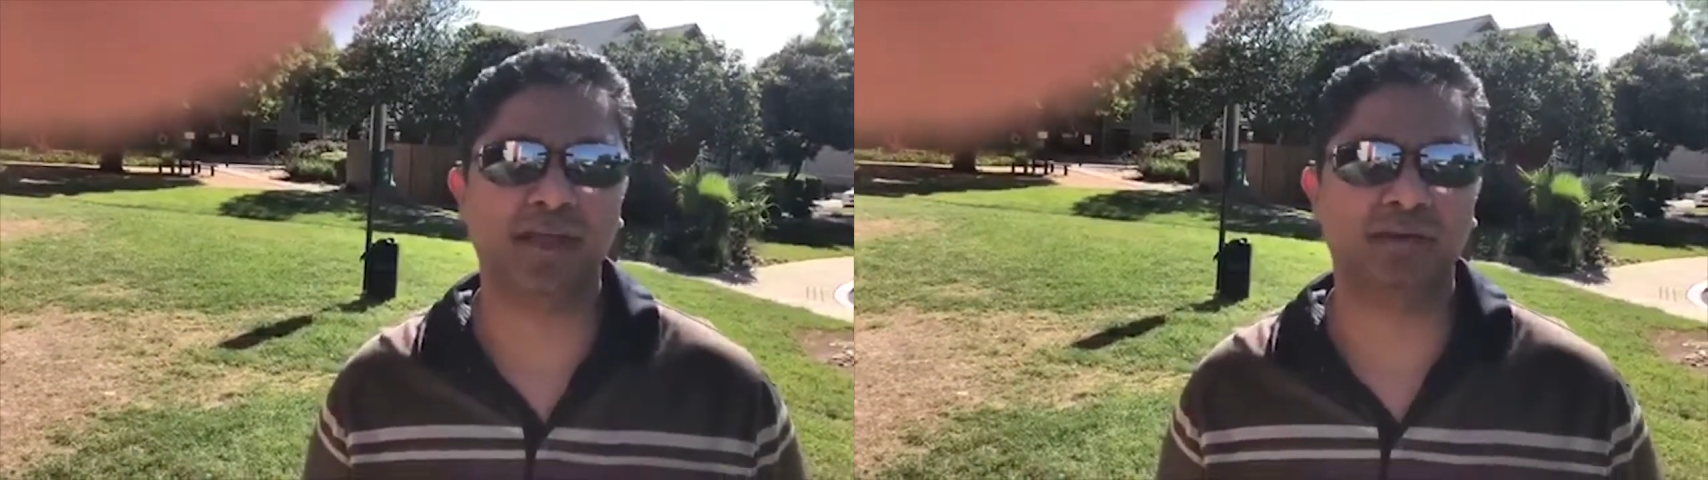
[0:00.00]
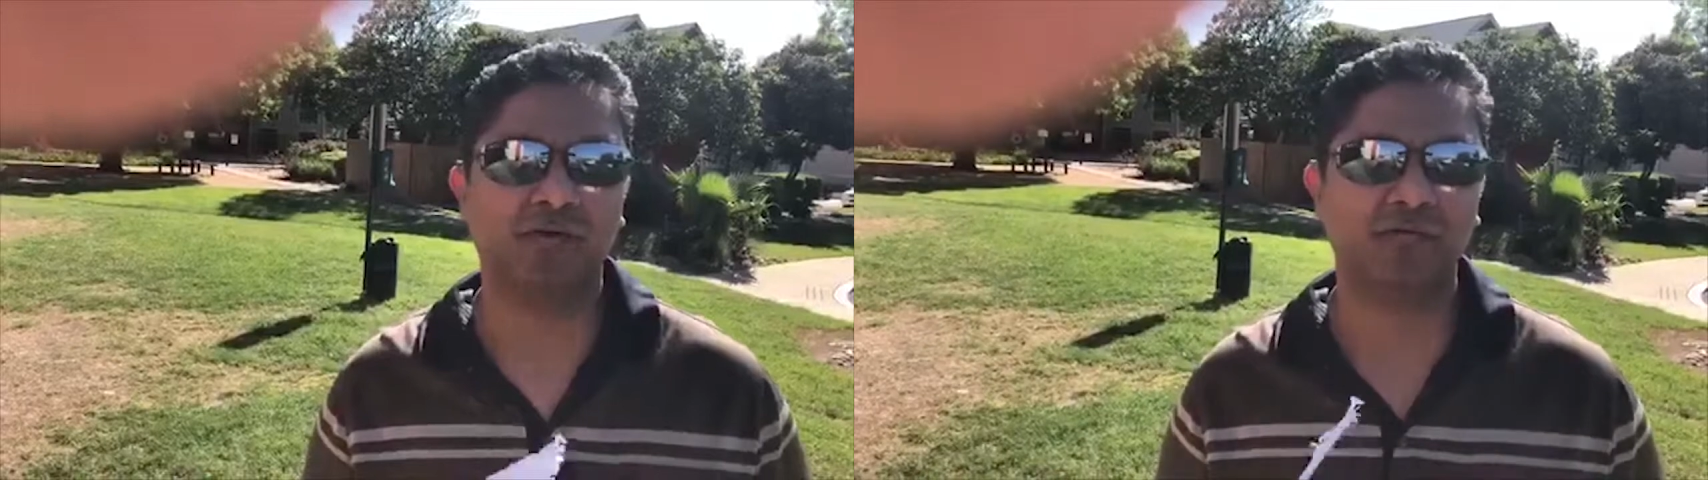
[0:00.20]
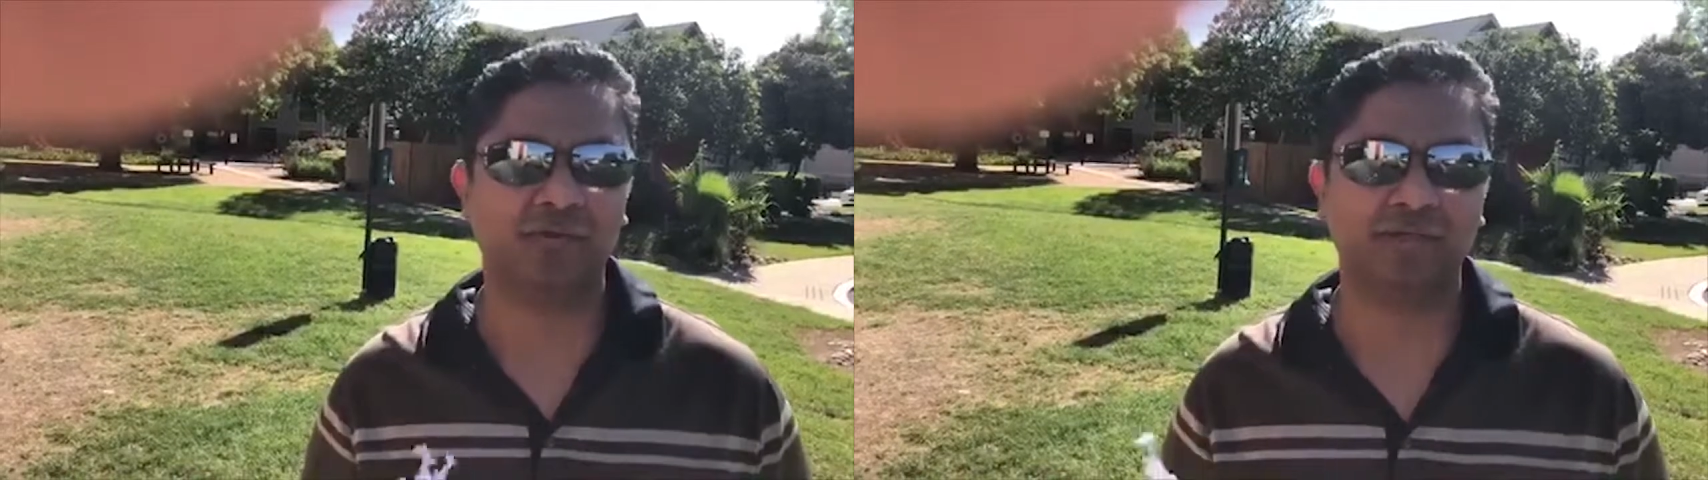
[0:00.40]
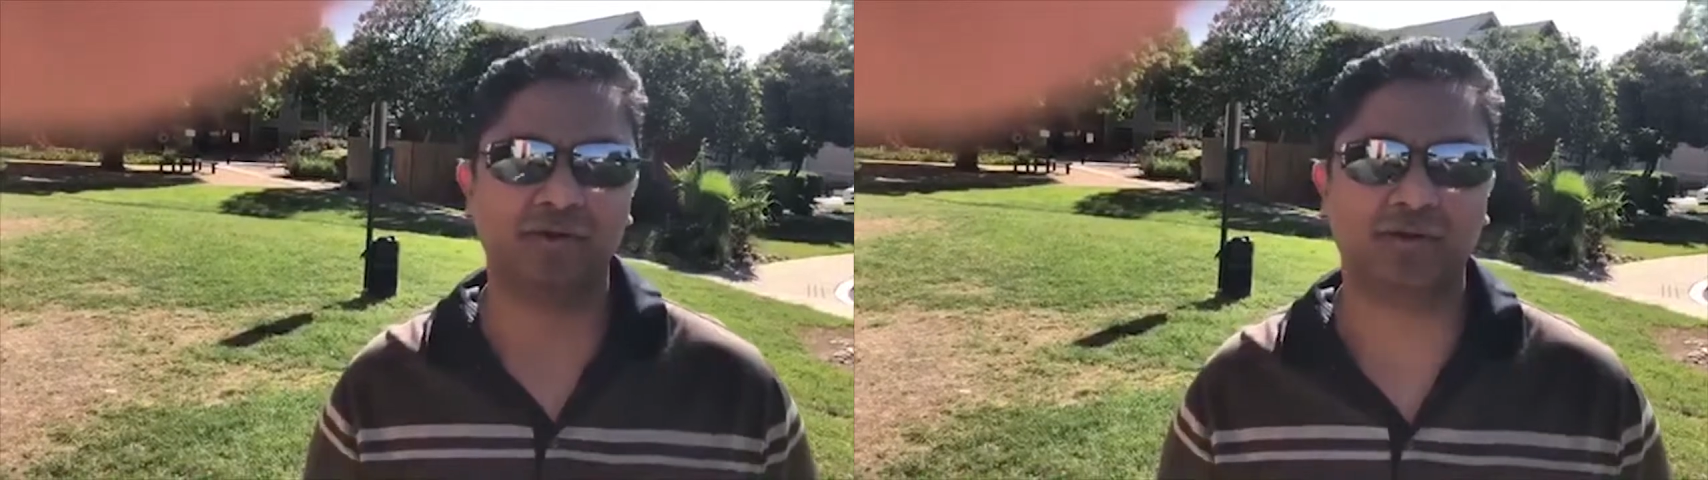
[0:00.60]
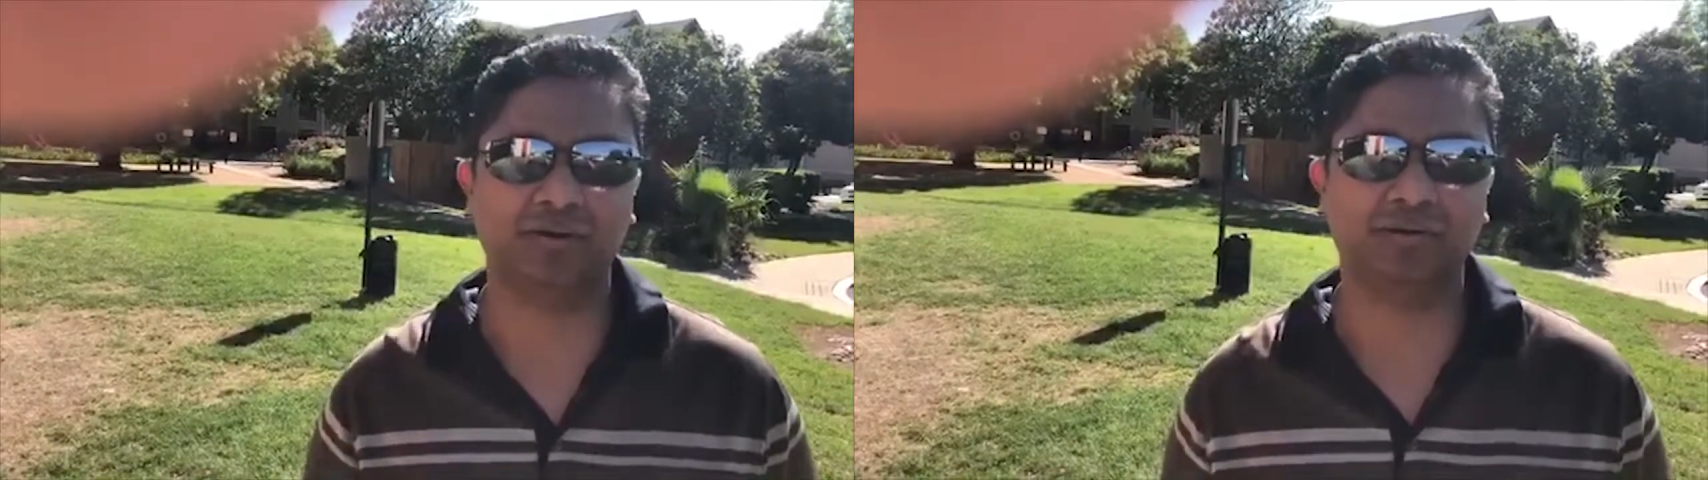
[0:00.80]
and hopefully
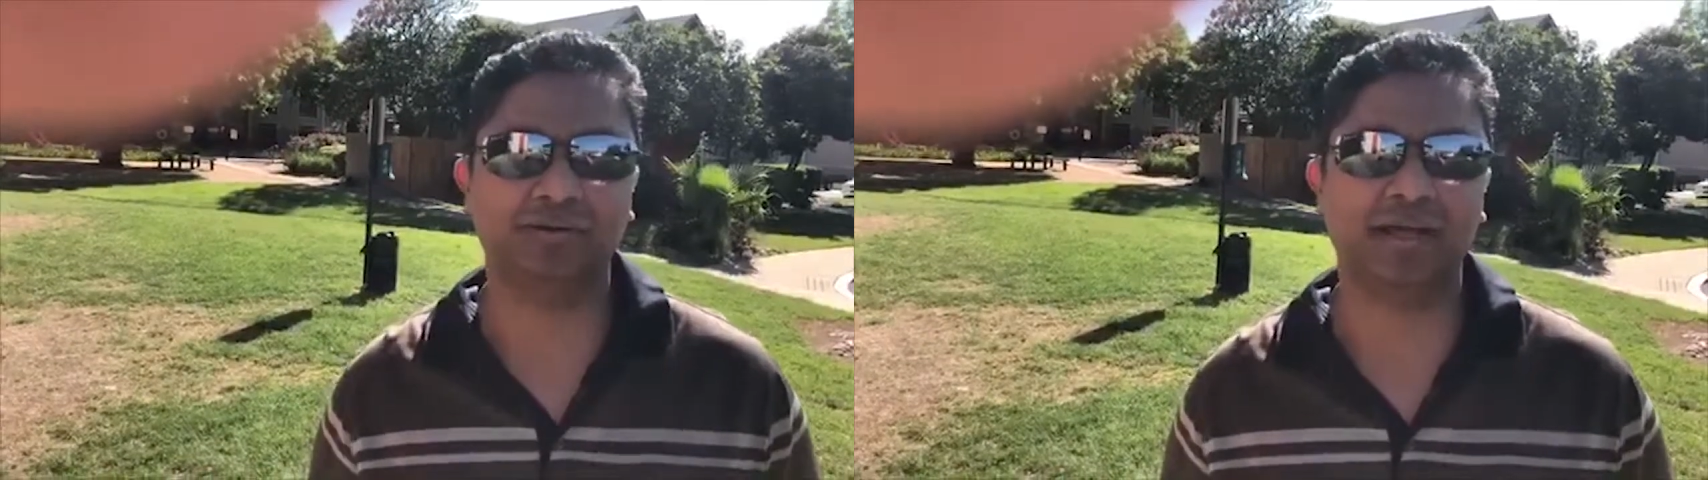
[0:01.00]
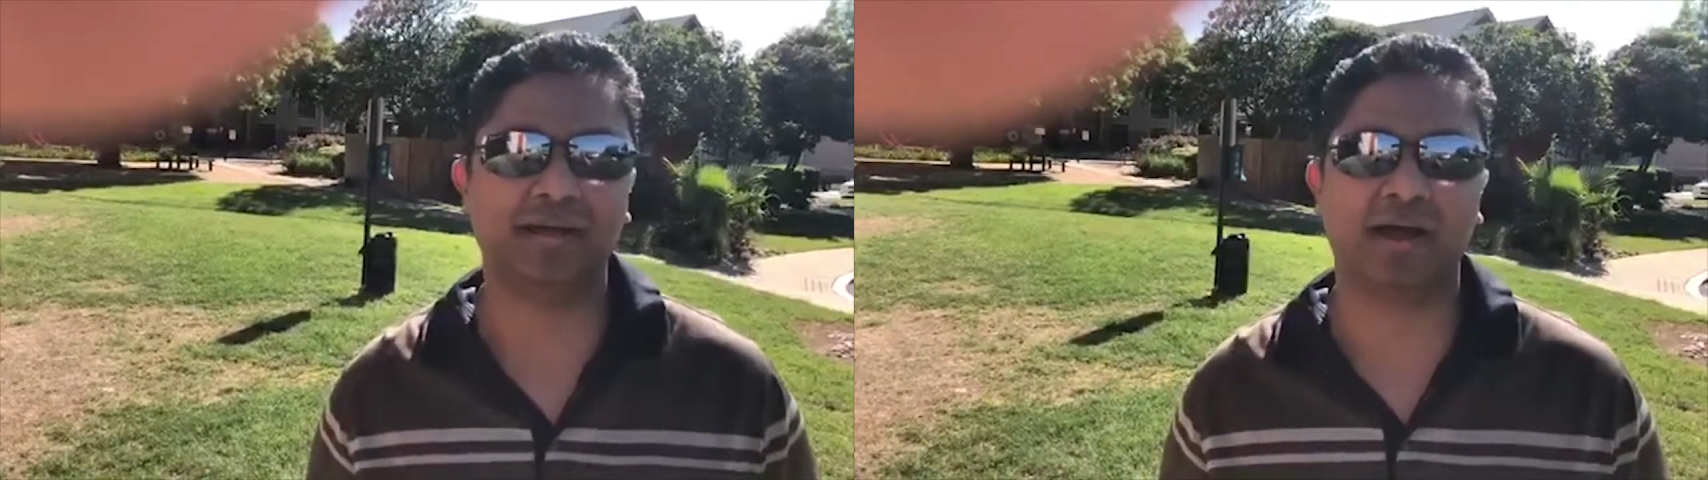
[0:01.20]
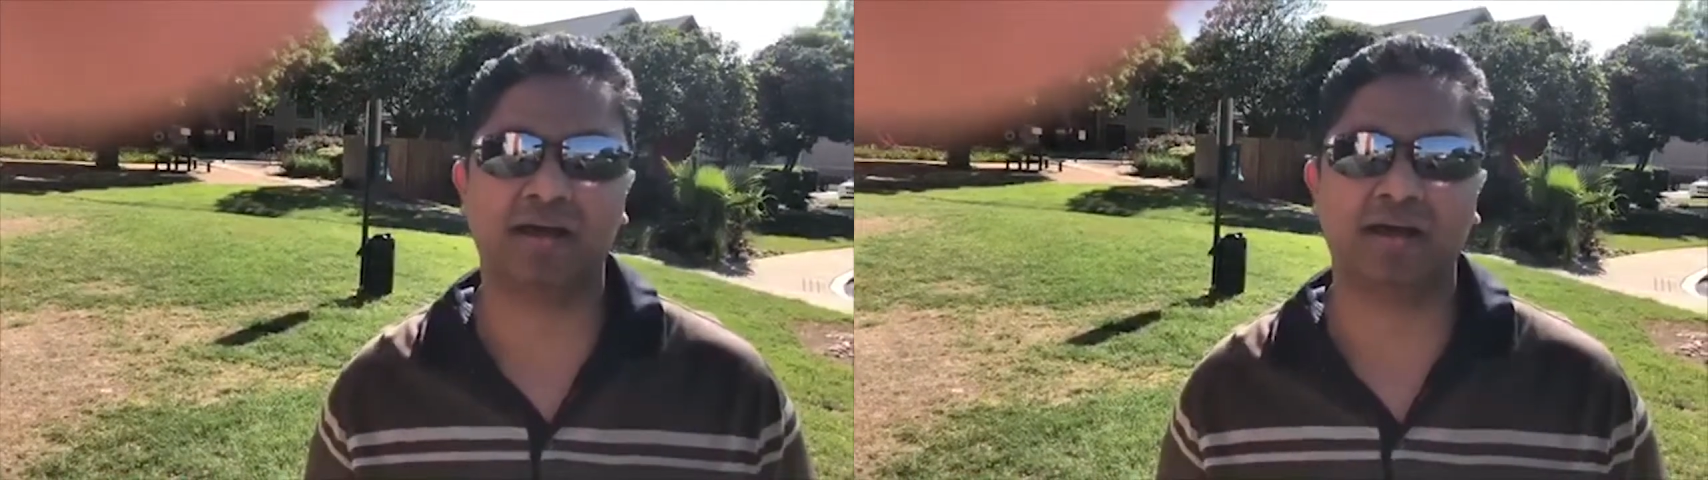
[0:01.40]
you all let